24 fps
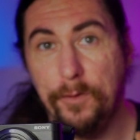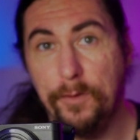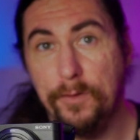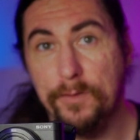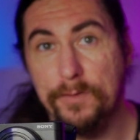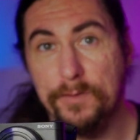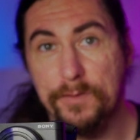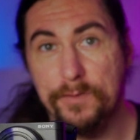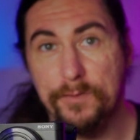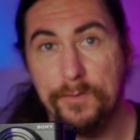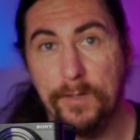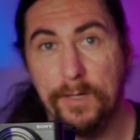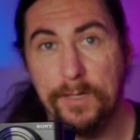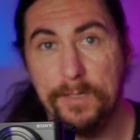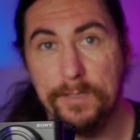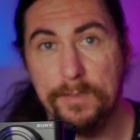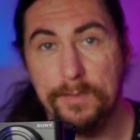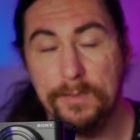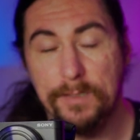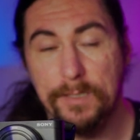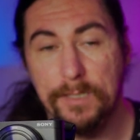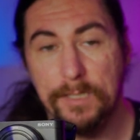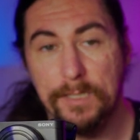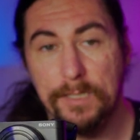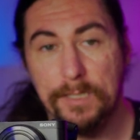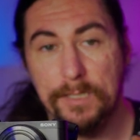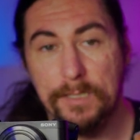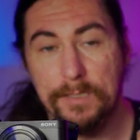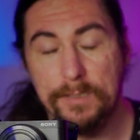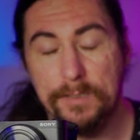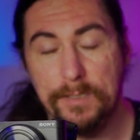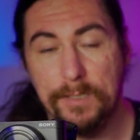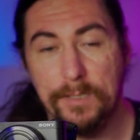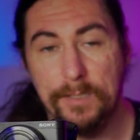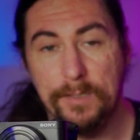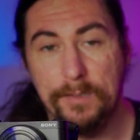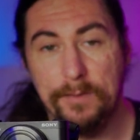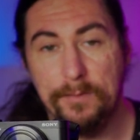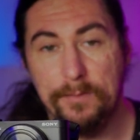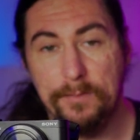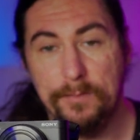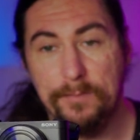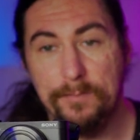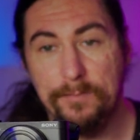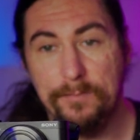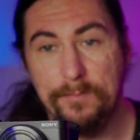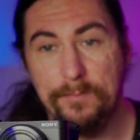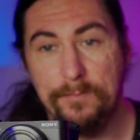Australian, so
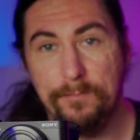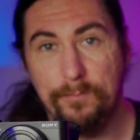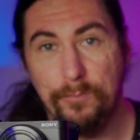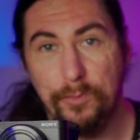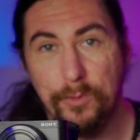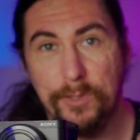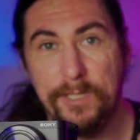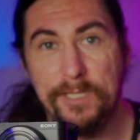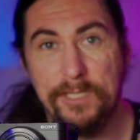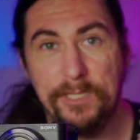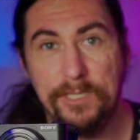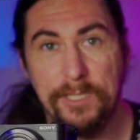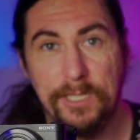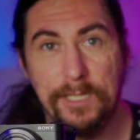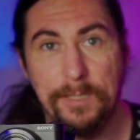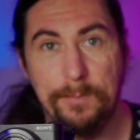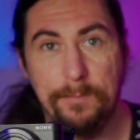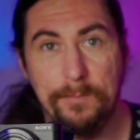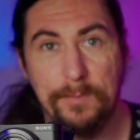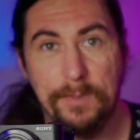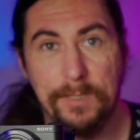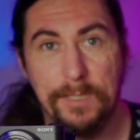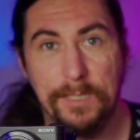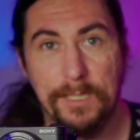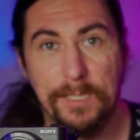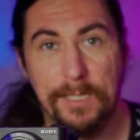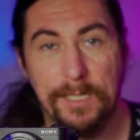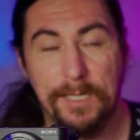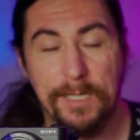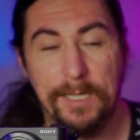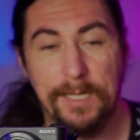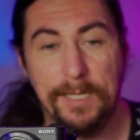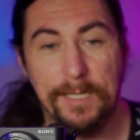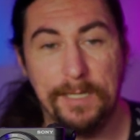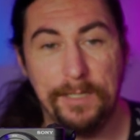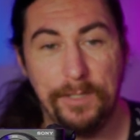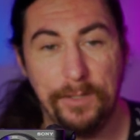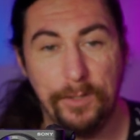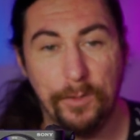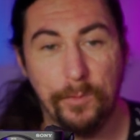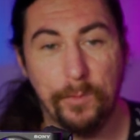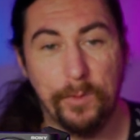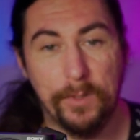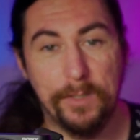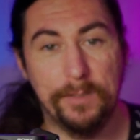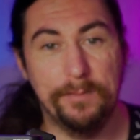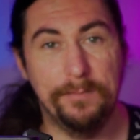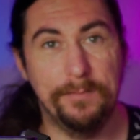pretty cheap. And you know
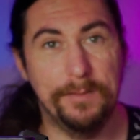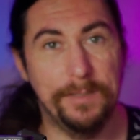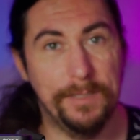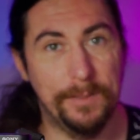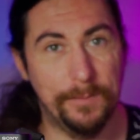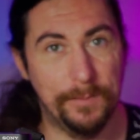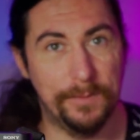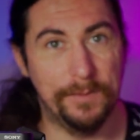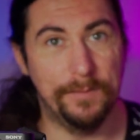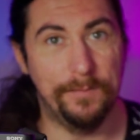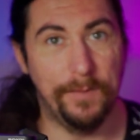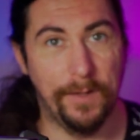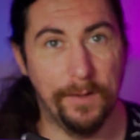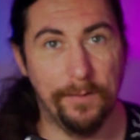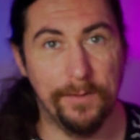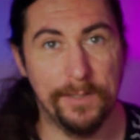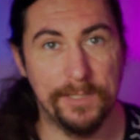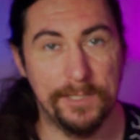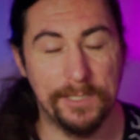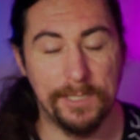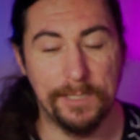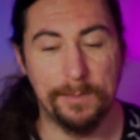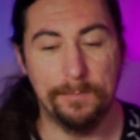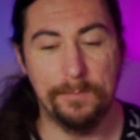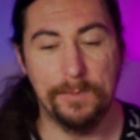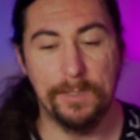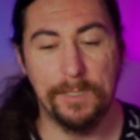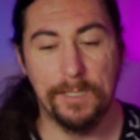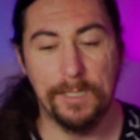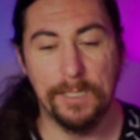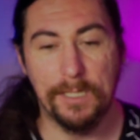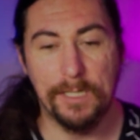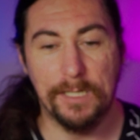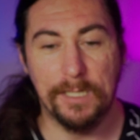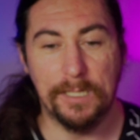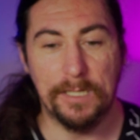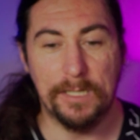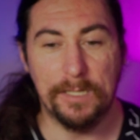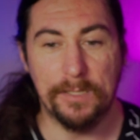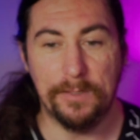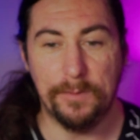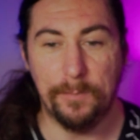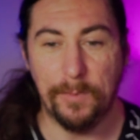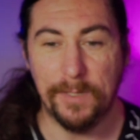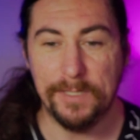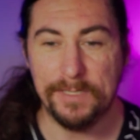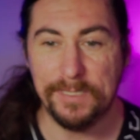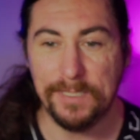what, it was very cheap.
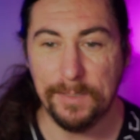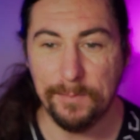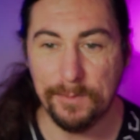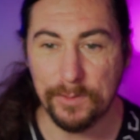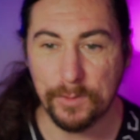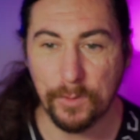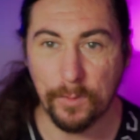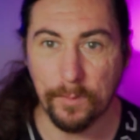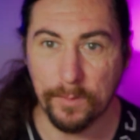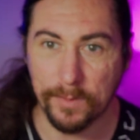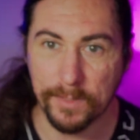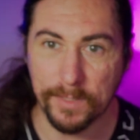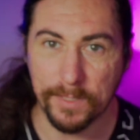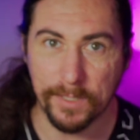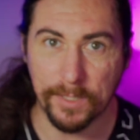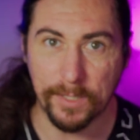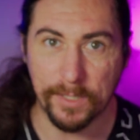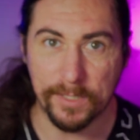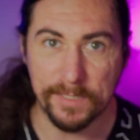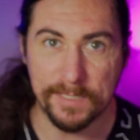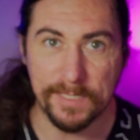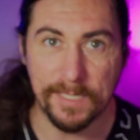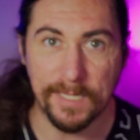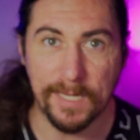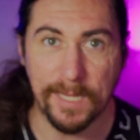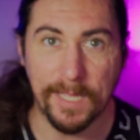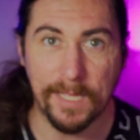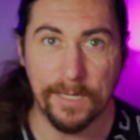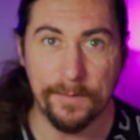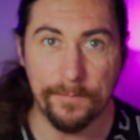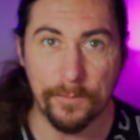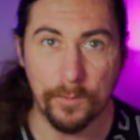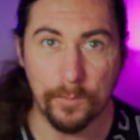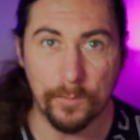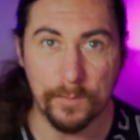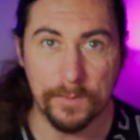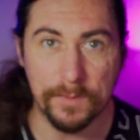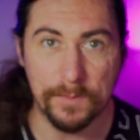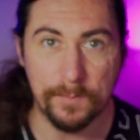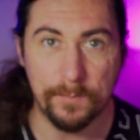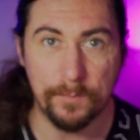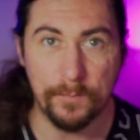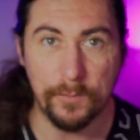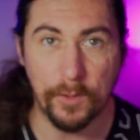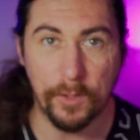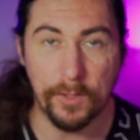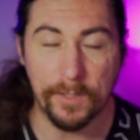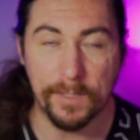The best image quality I could get out of it was
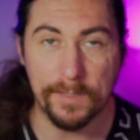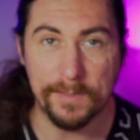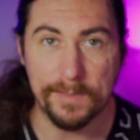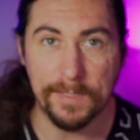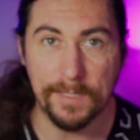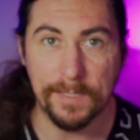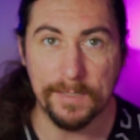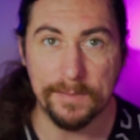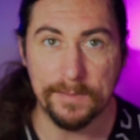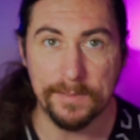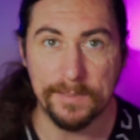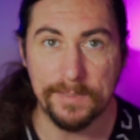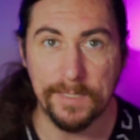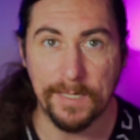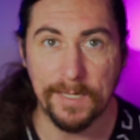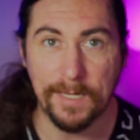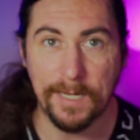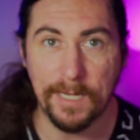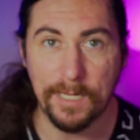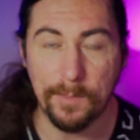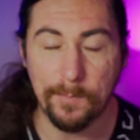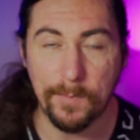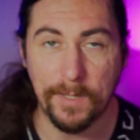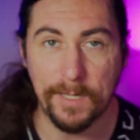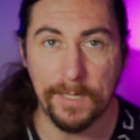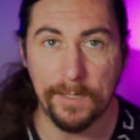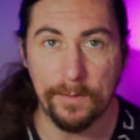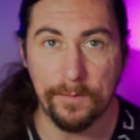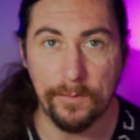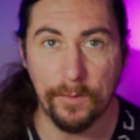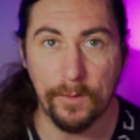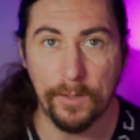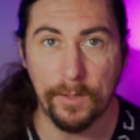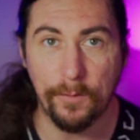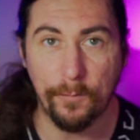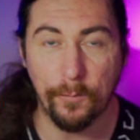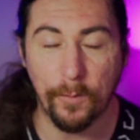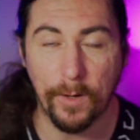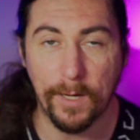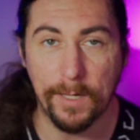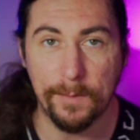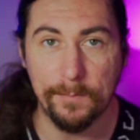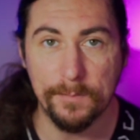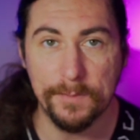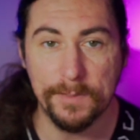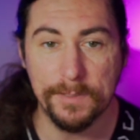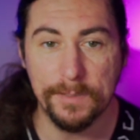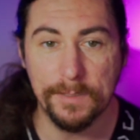turning it down to 1080p 30
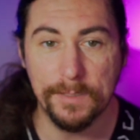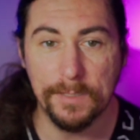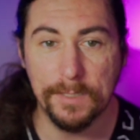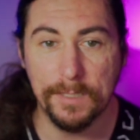frames